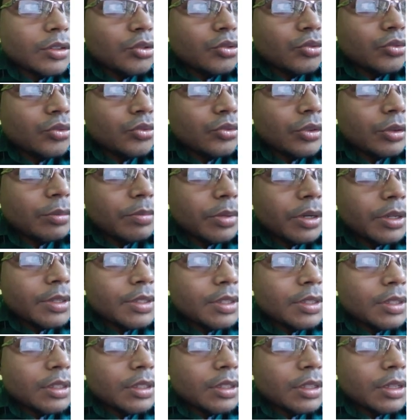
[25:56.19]
to
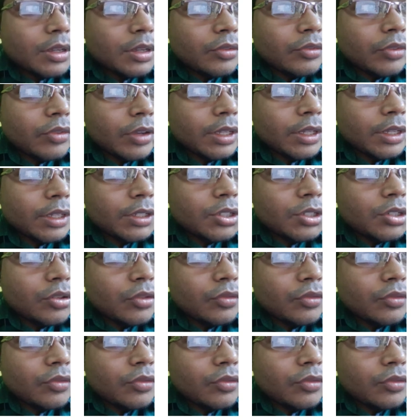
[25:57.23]
represent the variation